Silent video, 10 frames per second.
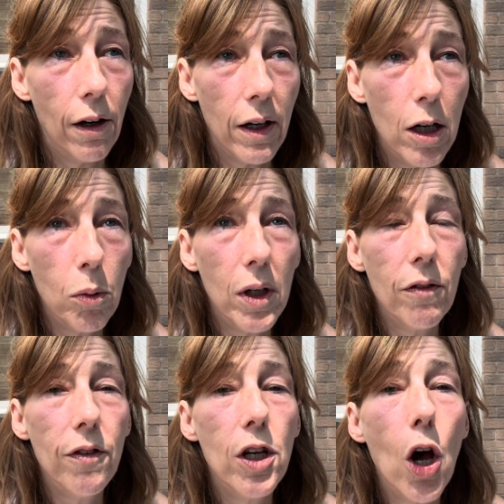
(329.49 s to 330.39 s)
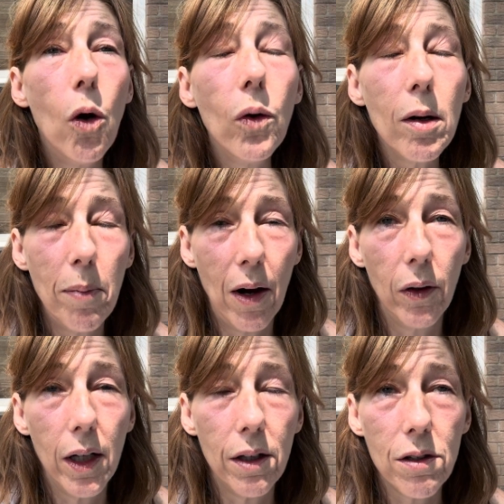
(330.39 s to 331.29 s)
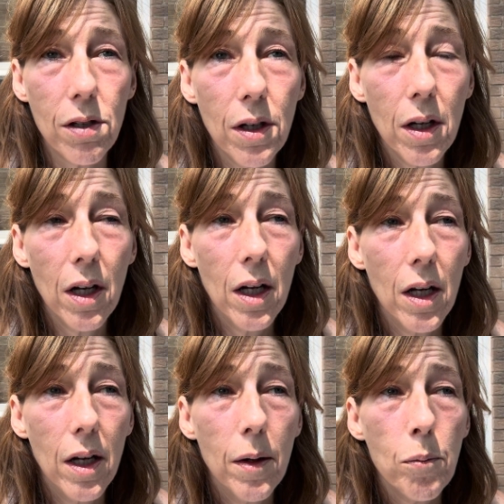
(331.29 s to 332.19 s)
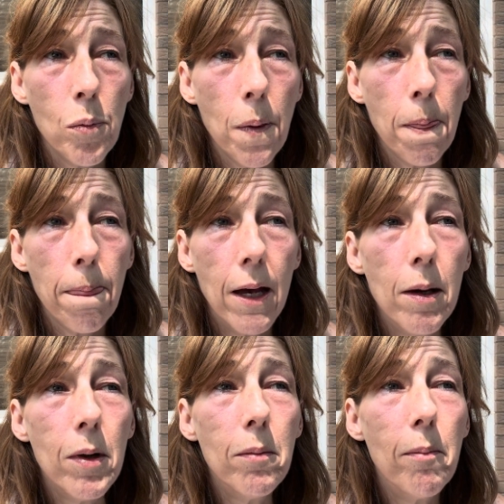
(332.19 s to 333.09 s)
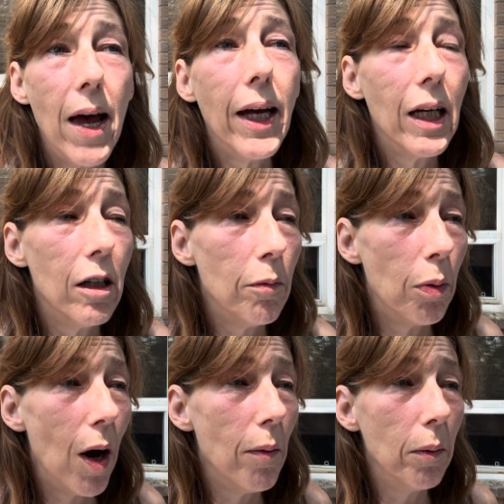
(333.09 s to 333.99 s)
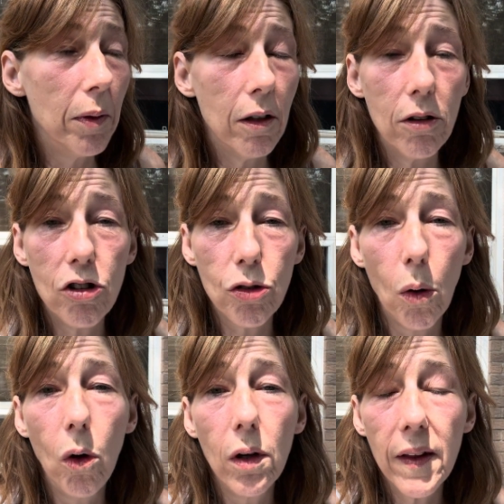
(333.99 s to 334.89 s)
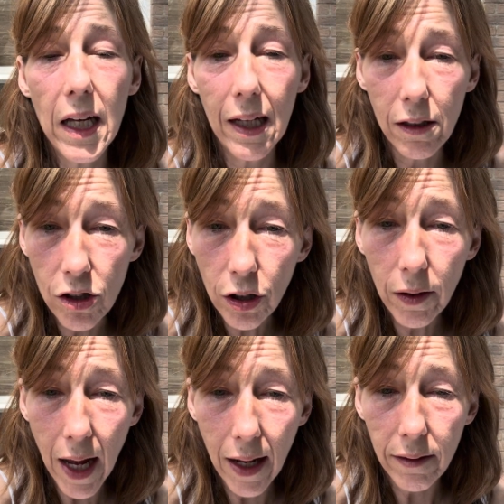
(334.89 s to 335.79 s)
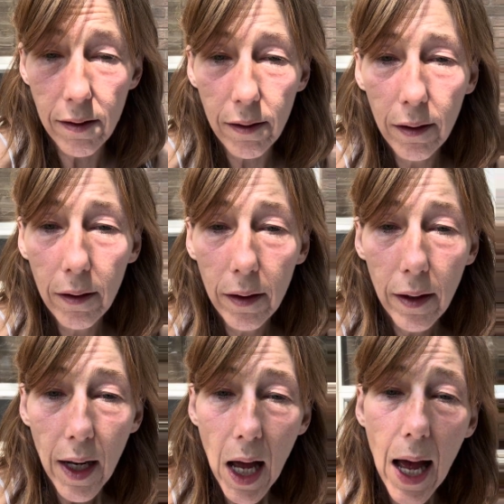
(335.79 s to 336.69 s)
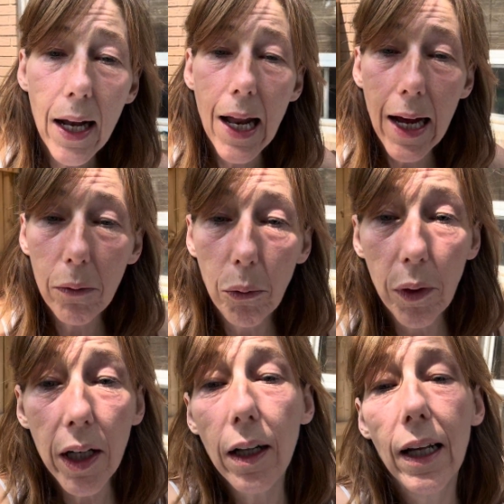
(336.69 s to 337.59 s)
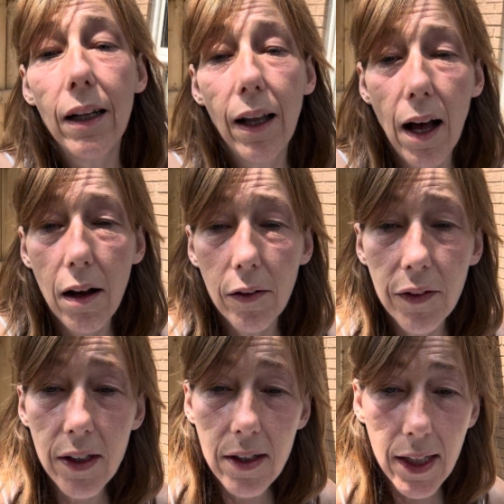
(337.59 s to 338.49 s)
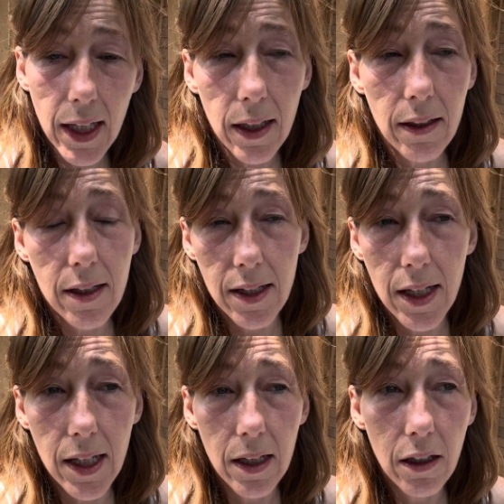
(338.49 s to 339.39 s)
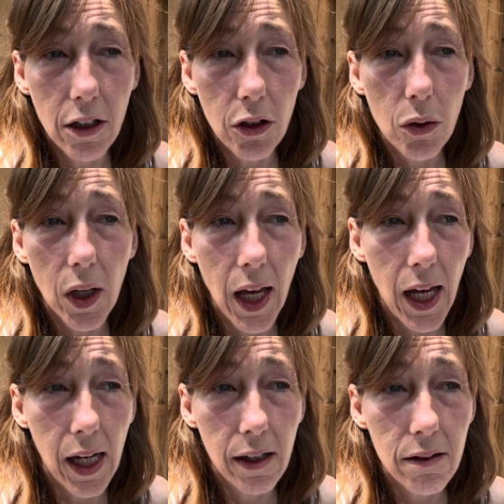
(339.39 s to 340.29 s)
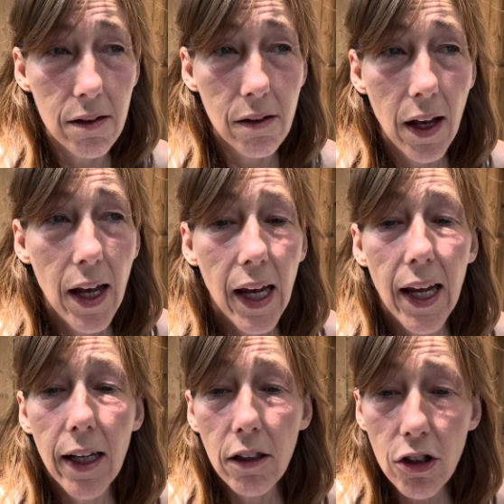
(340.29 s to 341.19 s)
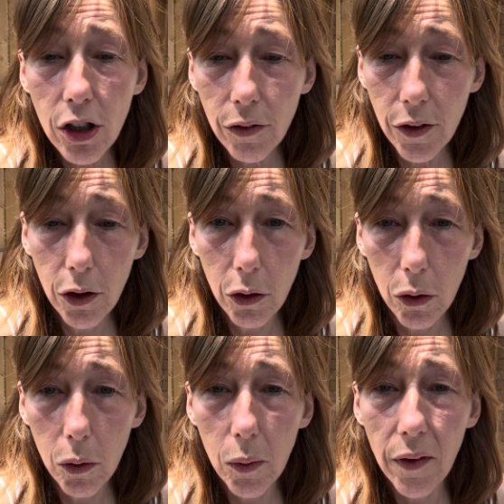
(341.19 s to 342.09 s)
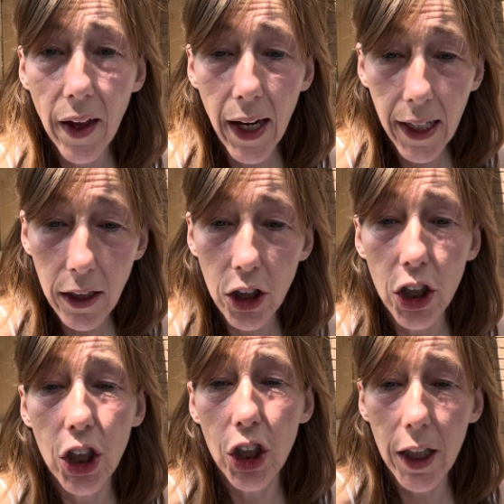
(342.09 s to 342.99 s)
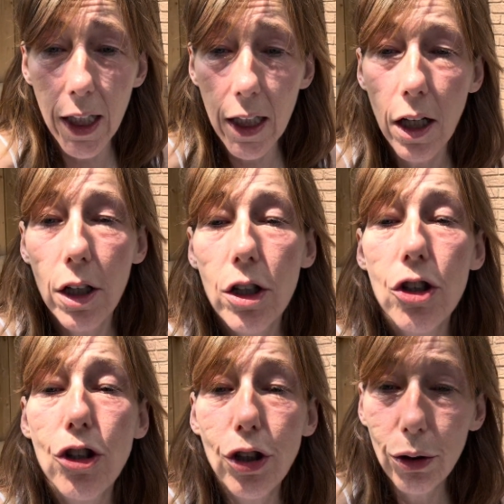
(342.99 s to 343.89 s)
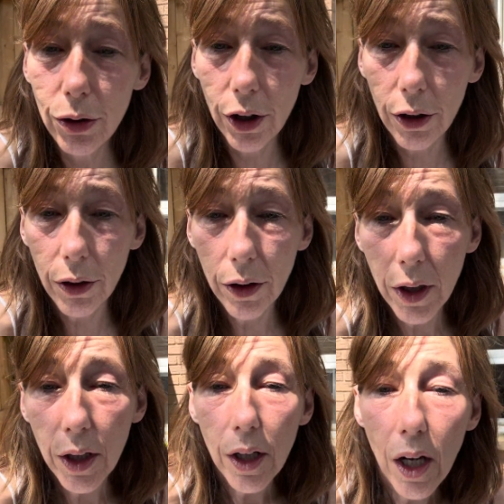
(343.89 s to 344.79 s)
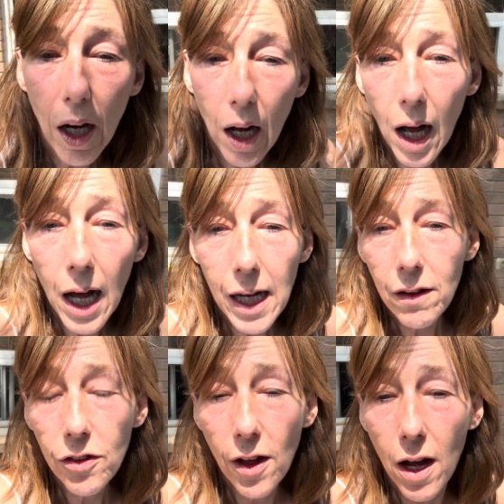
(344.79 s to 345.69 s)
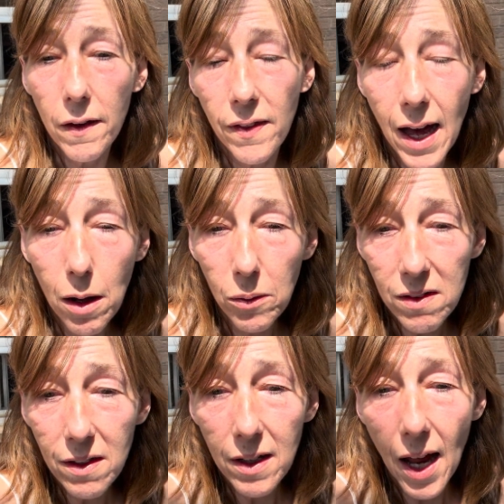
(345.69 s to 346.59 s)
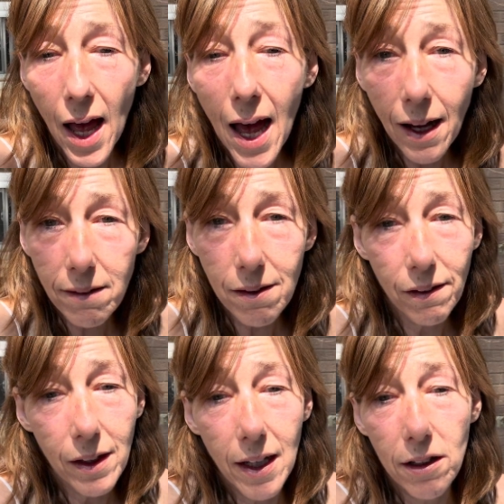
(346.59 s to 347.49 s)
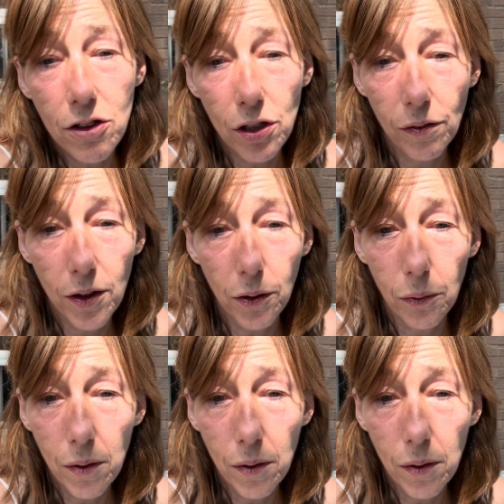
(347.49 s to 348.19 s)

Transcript: He would have known about it. Him and Meghan probably troll the internet. And I really loved TNT UK's interview with H.G. Tudor. I thought that was an excellent interview.